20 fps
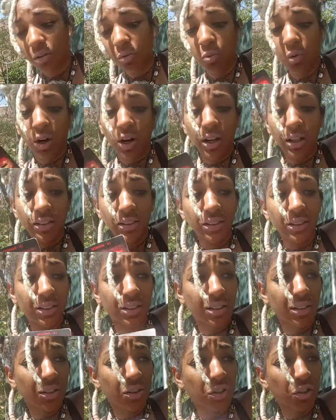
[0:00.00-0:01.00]
of wands
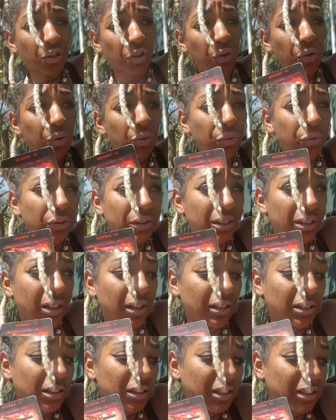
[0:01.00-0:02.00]
shows
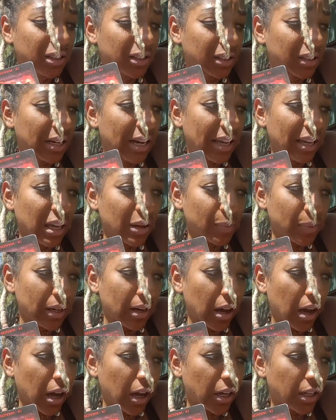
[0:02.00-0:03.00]
Nicki
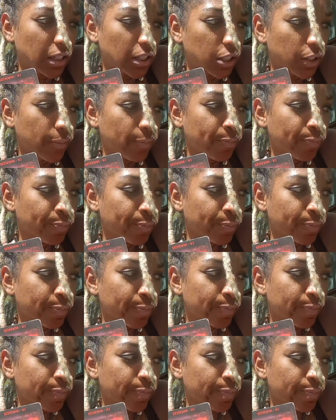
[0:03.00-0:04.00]
Minaj
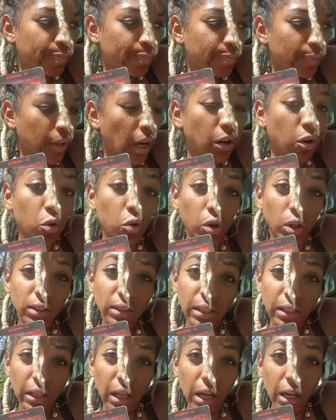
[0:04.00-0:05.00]

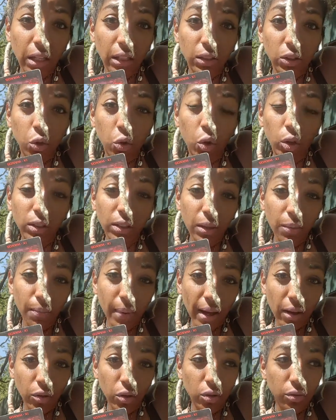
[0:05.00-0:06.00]
crossing lines, crossing
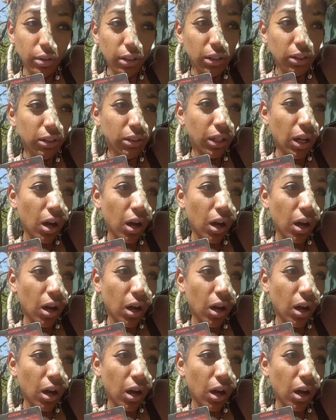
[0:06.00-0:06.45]
boundaries,